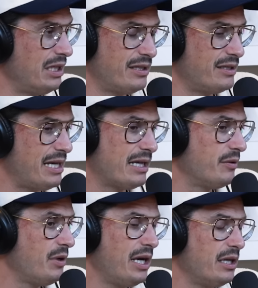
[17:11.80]
that's
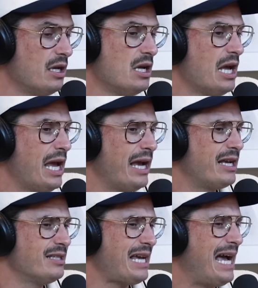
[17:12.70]
exactly right
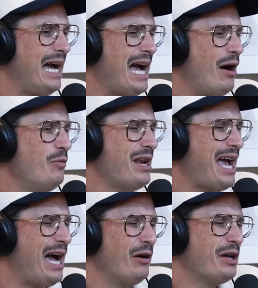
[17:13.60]
because how, how would
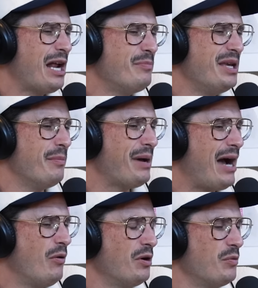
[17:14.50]
how could I be
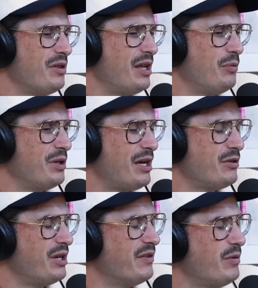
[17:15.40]
empowered with
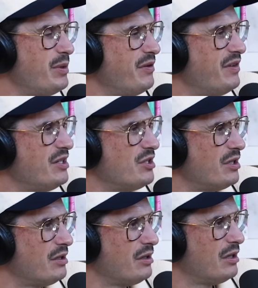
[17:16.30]
without you giving me
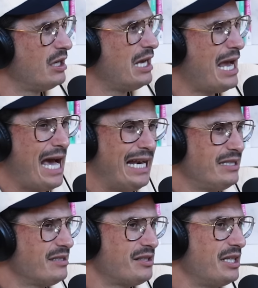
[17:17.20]
vision Mm-hmm. And
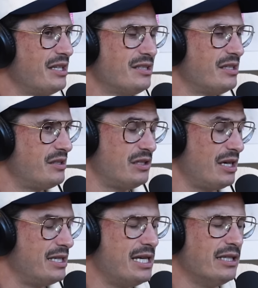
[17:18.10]
I just think this is,
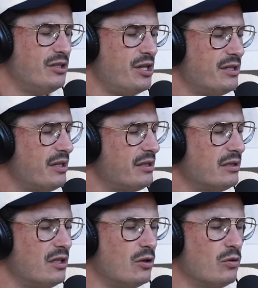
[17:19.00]
again, Jesus is the